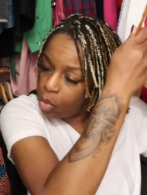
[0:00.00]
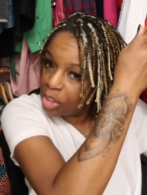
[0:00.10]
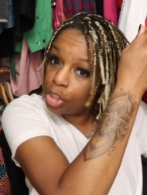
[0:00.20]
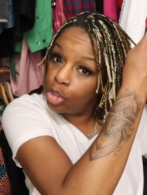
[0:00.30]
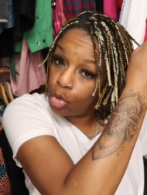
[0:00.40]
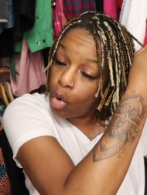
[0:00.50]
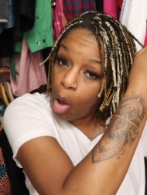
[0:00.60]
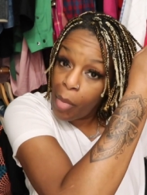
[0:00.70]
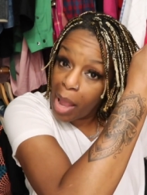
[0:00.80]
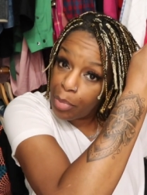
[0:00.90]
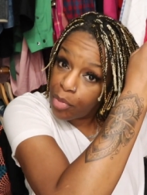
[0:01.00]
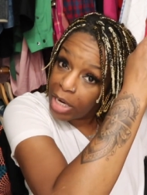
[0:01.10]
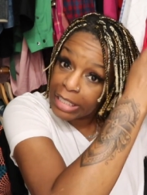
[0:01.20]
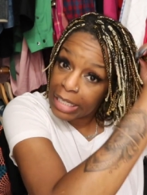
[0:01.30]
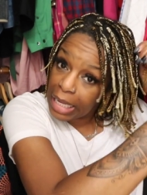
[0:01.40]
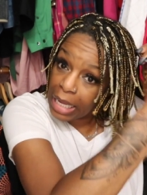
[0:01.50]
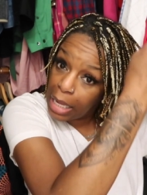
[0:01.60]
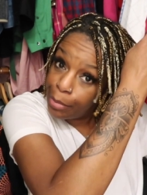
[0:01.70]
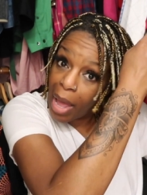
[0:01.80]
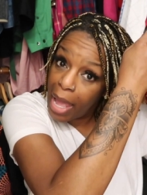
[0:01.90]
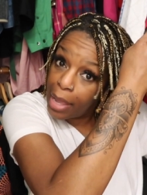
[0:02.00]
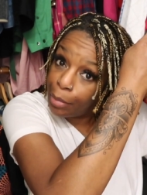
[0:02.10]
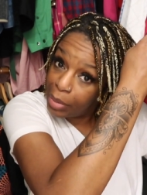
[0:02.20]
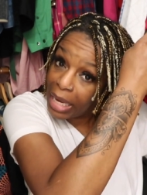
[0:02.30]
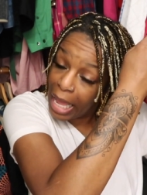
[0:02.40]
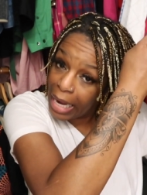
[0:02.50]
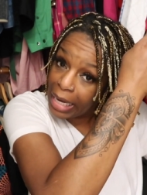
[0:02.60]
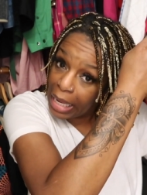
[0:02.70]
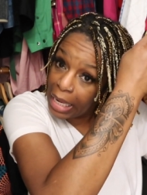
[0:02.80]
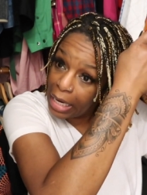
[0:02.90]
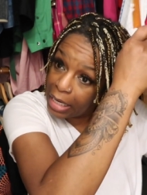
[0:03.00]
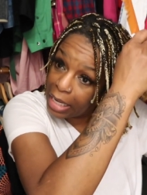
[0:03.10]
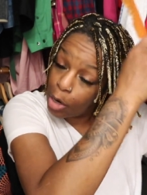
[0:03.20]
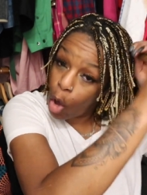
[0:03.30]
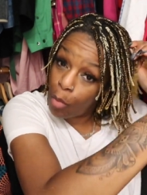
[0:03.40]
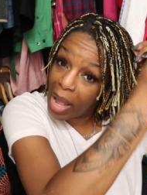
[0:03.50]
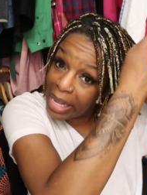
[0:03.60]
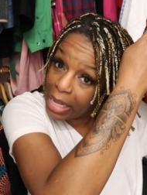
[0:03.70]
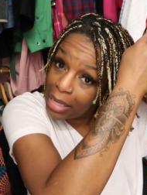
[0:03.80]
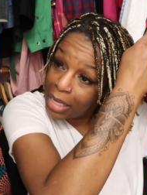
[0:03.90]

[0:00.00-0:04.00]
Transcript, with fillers: was to do all my printing and my planning and get all my